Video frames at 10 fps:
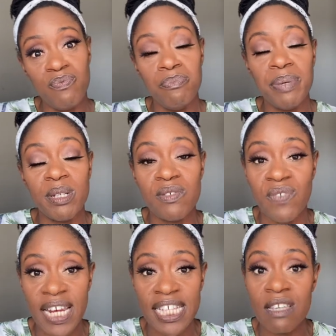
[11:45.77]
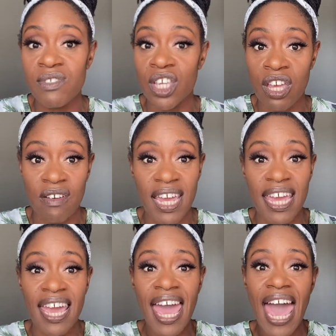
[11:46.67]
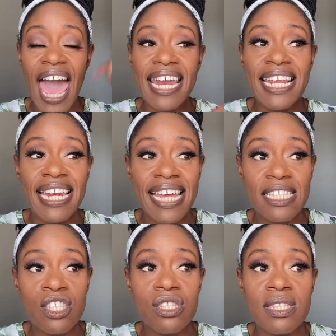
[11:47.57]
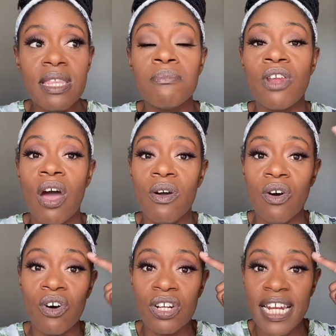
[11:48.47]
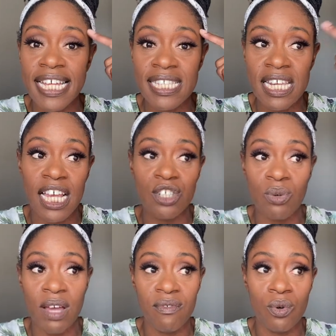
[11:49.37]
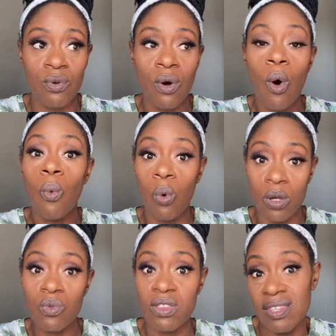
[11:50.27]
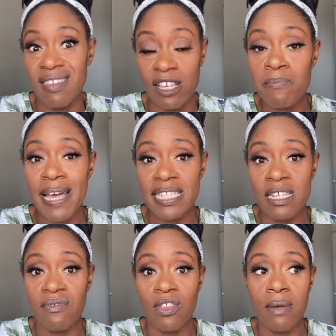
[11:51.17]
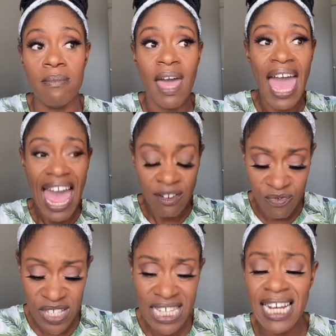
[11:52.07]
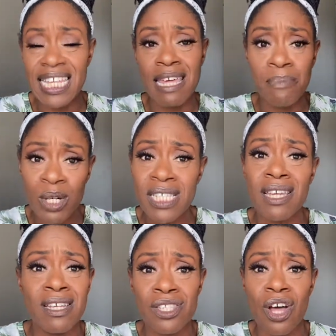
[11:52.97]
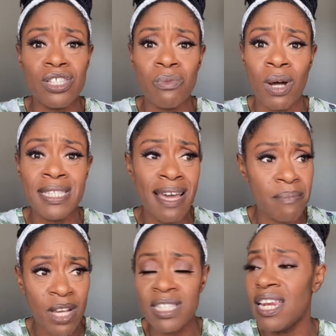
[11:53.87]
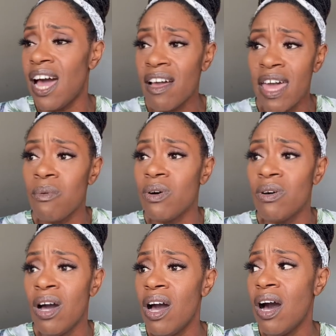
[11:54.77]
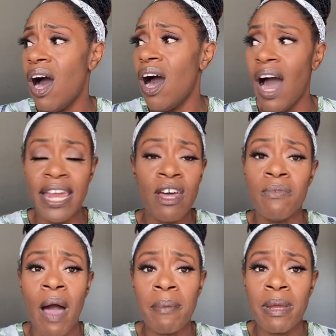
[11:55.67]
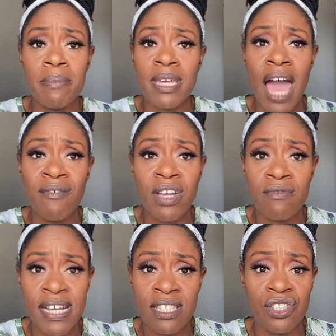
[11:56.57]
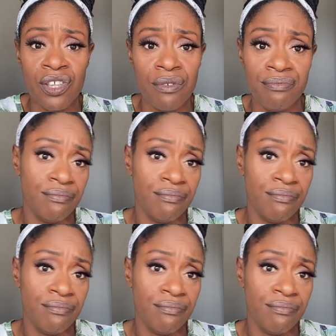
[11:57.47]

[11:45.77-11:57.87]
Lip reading: builds feelings of security, and it lets them know on an intellectual level what's expected of them. And physically, their body's going to start to wind down because they're like, okay, well, I know that I'm going to be having a rest soon.